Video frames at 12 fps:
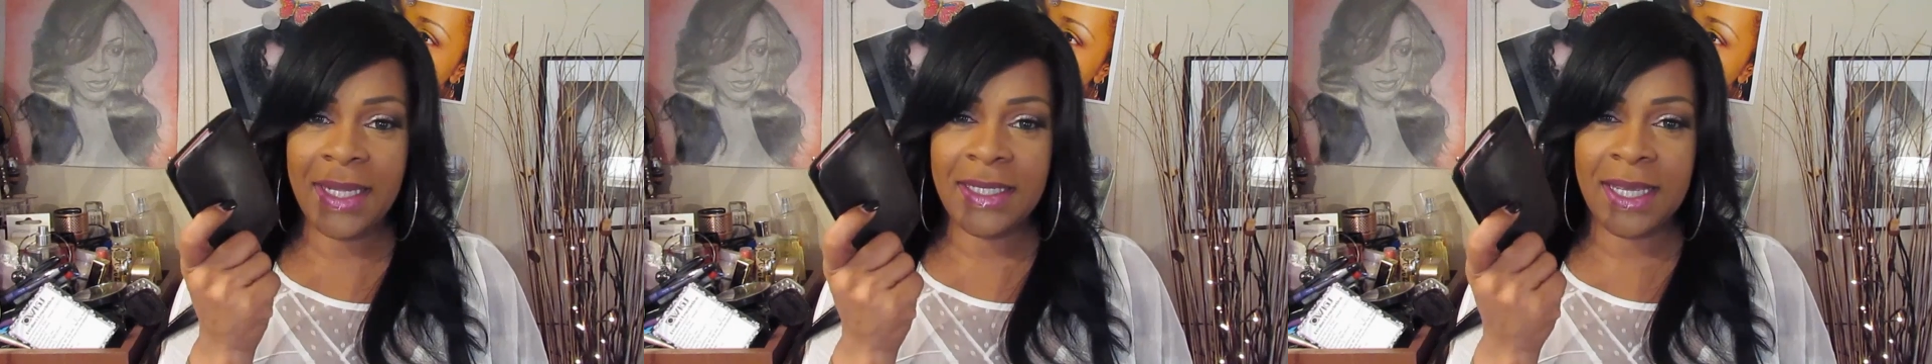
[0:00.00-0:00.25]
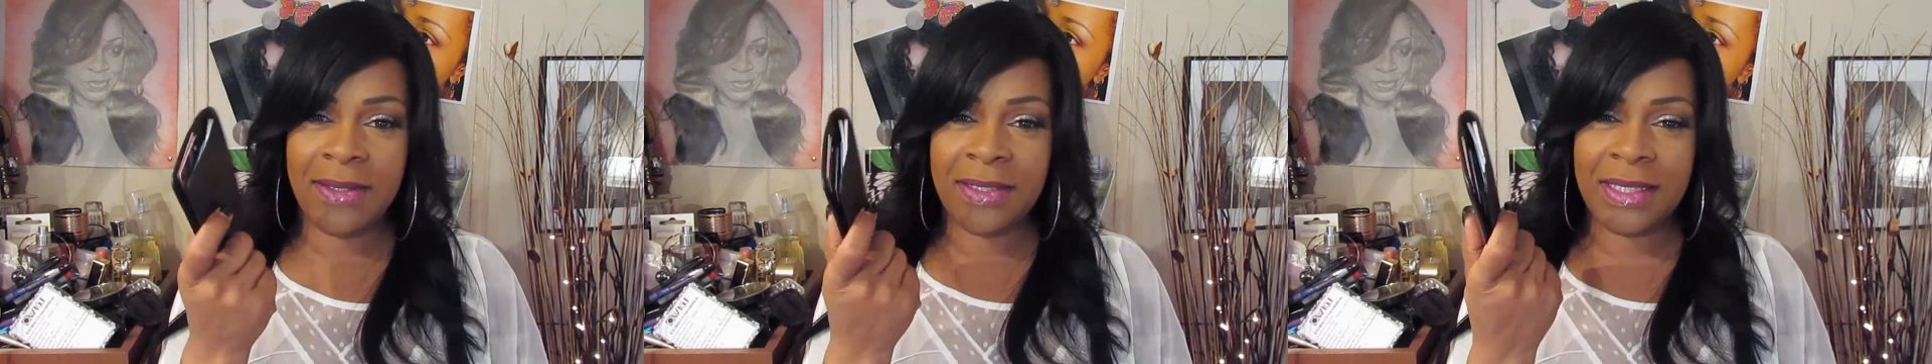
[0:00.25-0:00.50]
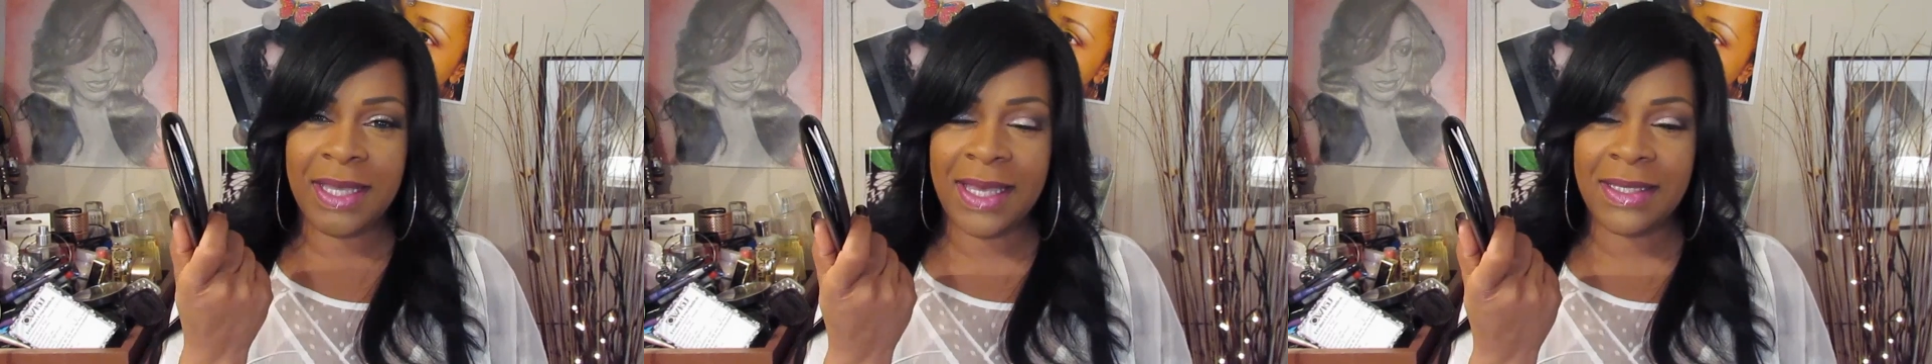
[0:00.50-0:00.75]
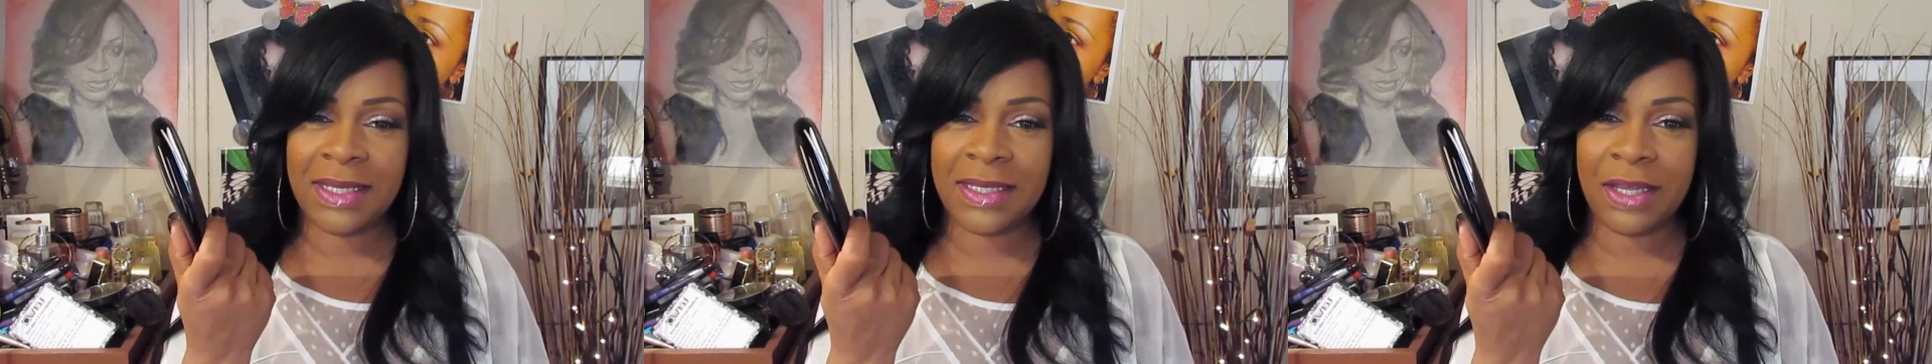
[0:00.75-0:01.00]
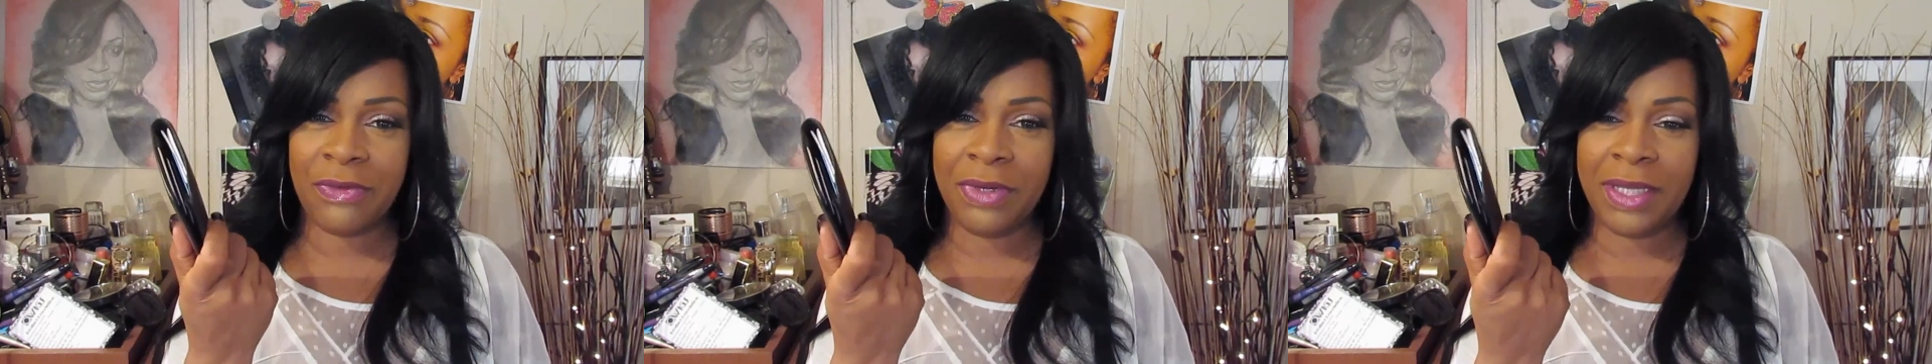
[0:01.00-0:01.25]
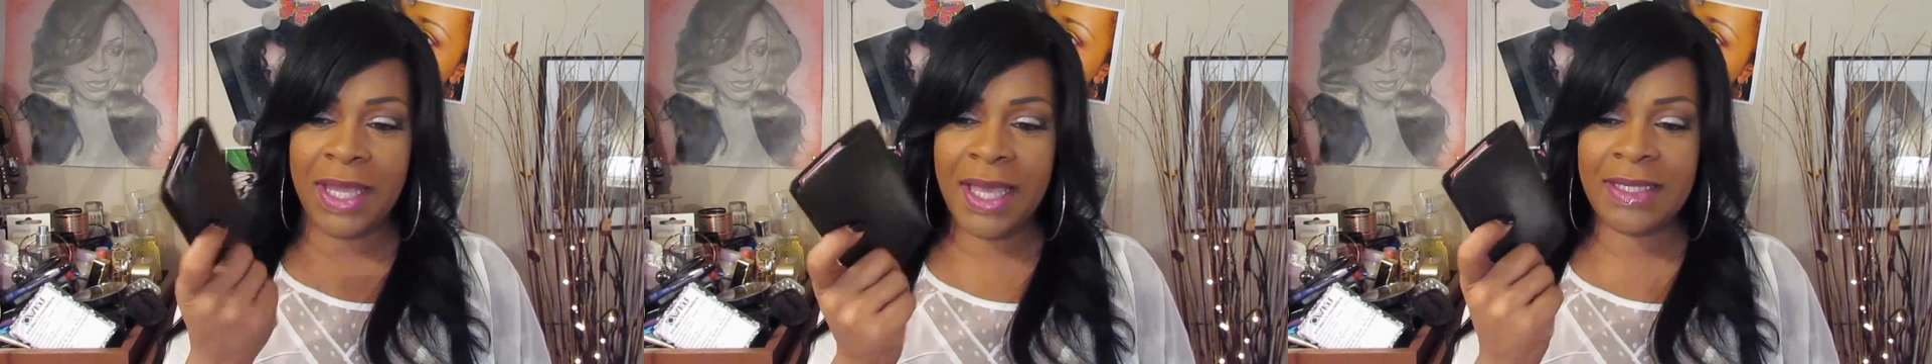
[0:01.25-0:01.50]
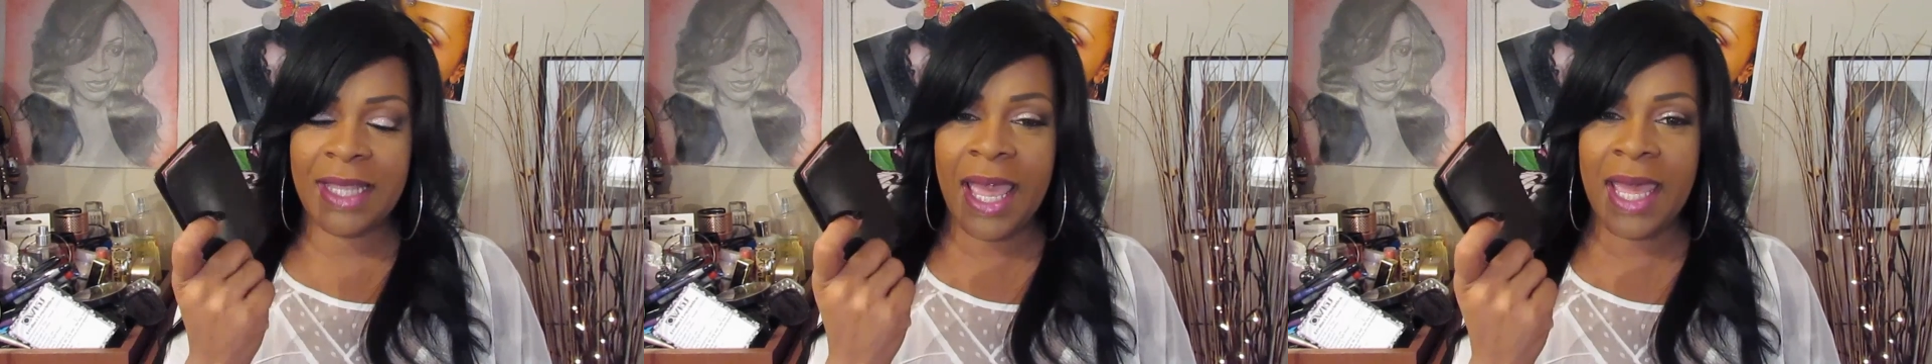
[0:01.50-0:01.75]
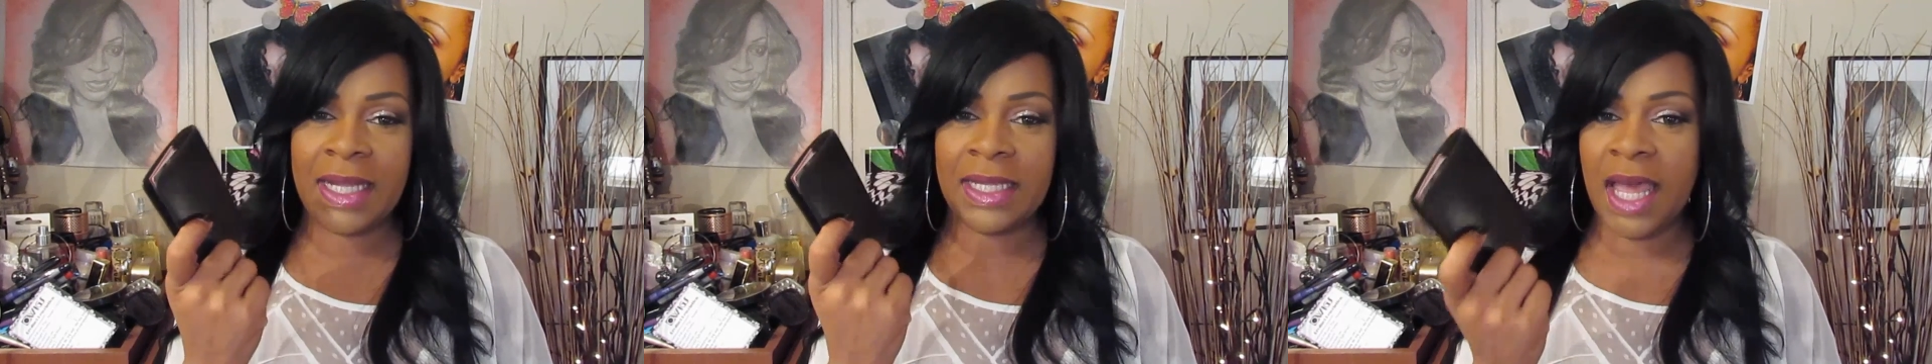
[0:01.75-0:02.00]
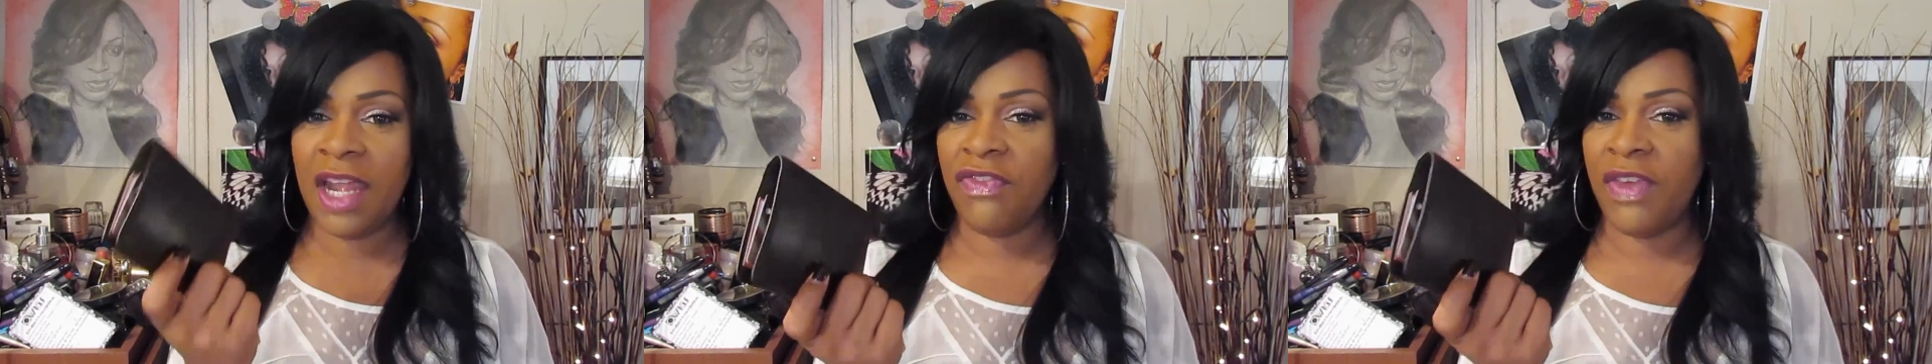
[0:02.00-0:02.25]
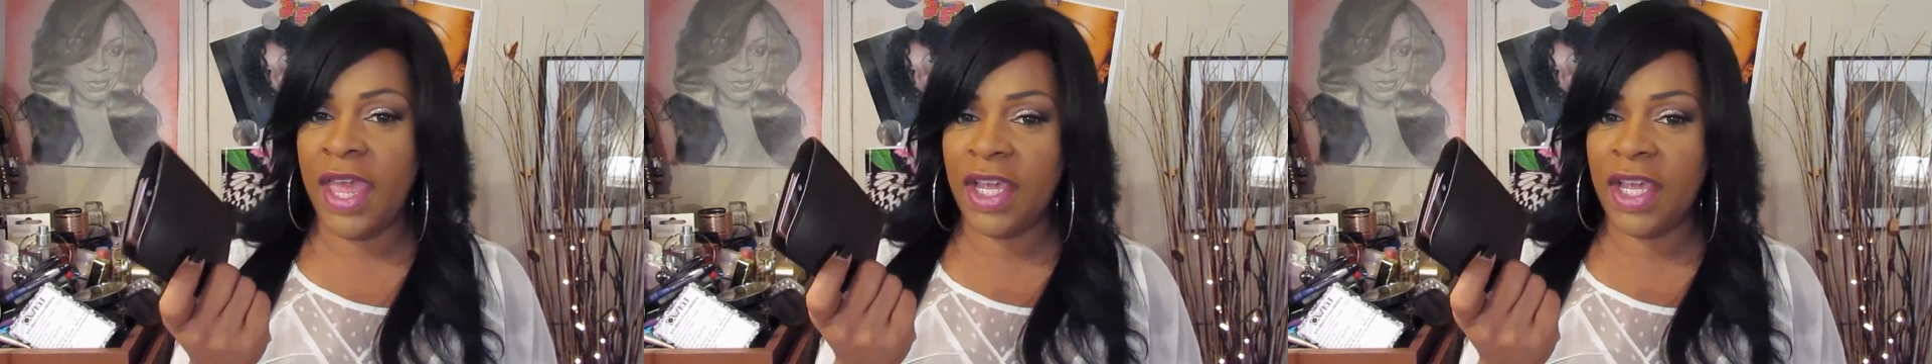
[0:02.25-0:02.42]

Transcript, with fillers: of downsized because I realized I had a lot of